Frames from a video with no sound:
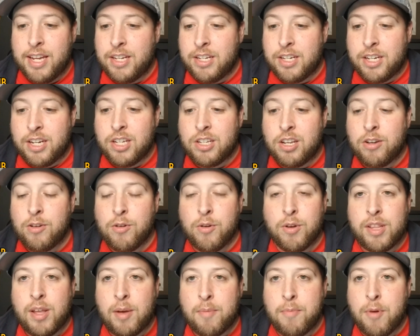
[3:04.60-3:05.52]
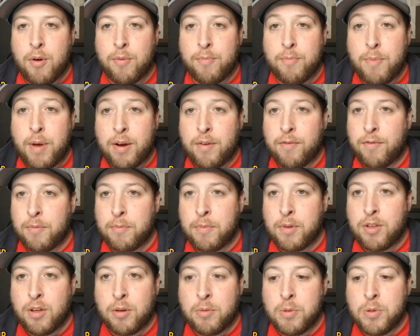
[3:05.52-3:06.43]
continuing that momentum from the
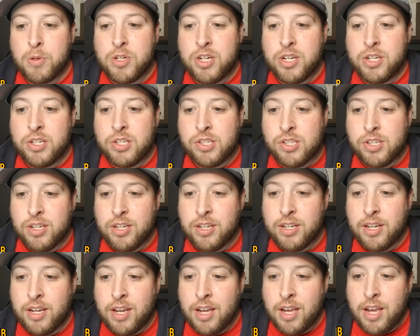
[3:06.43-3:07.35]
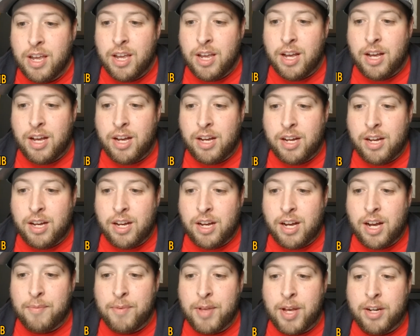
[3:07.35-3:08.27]
WGC.
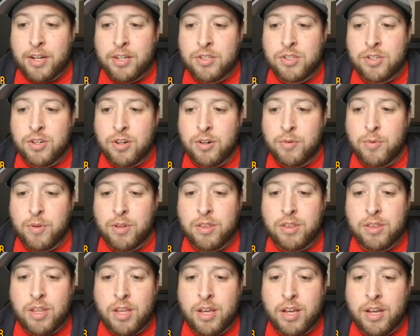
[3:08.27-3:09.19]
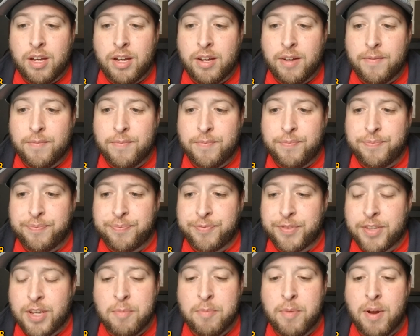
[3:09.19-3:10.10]
I'm not concerned with
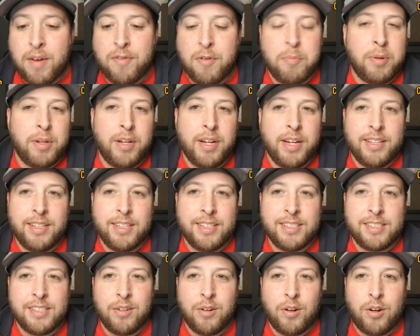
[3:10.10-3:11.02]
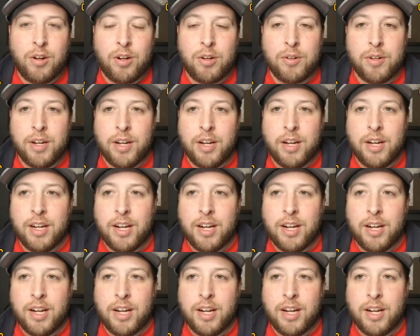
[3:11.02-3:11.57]
him never playing this at all.